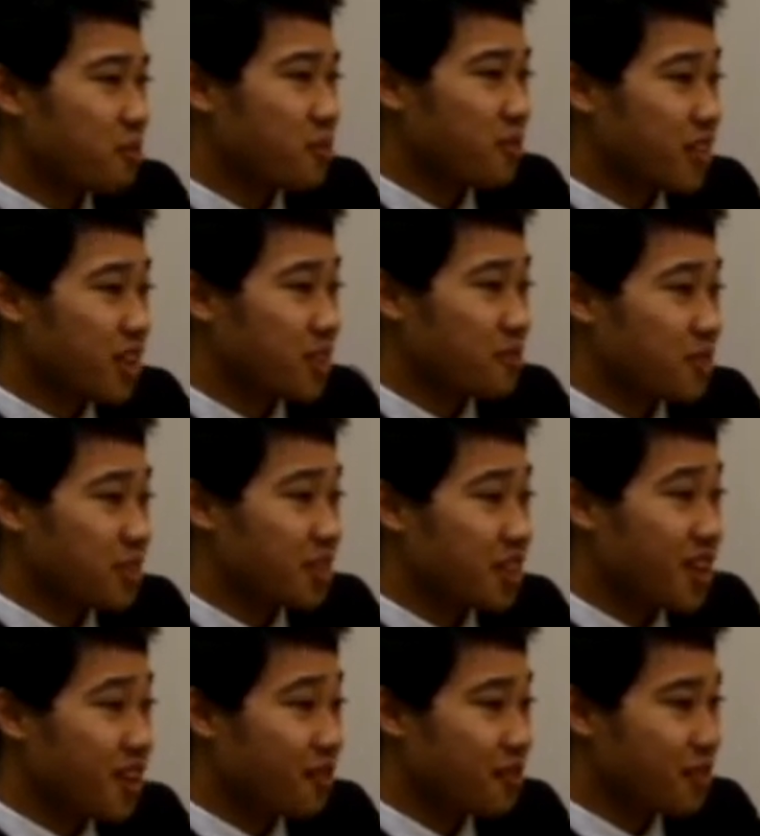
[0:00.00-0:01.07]
really provided me
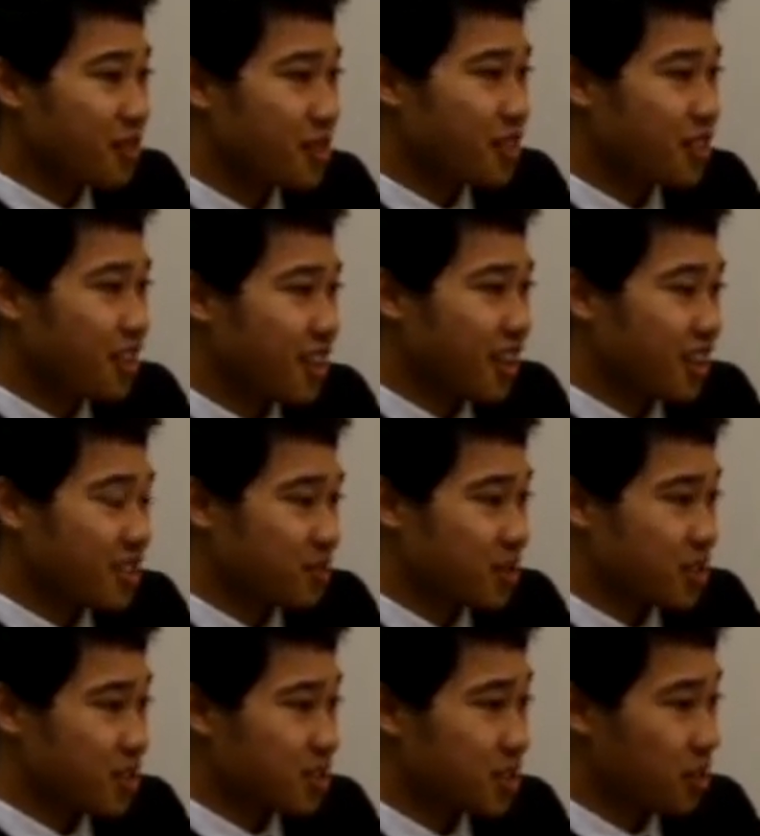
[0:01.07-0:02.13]
comfort as
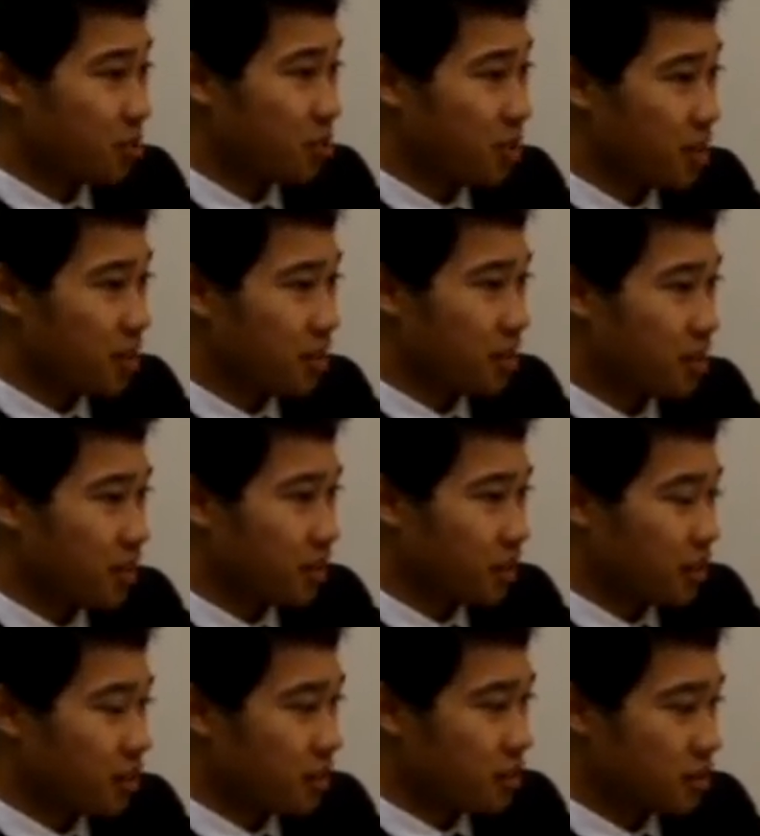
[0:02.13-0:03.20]
much as I wanted,
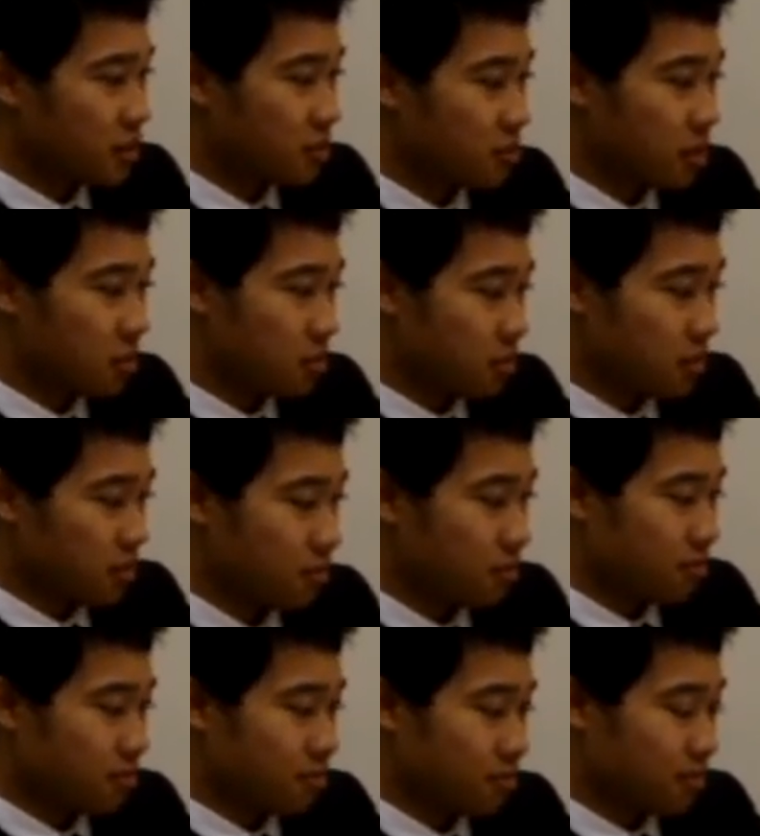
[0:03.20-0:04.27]
because probably,
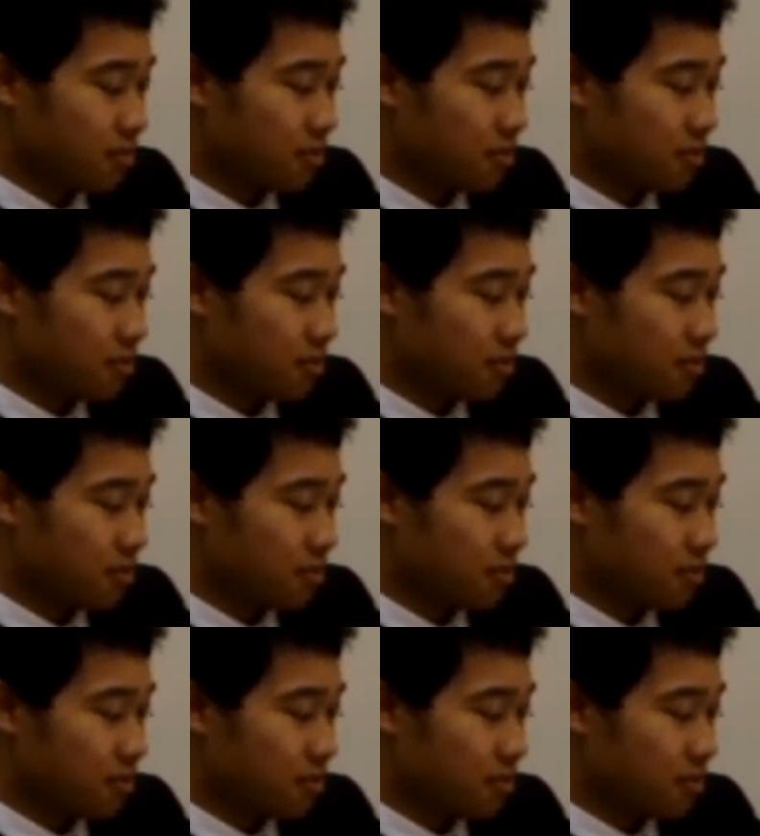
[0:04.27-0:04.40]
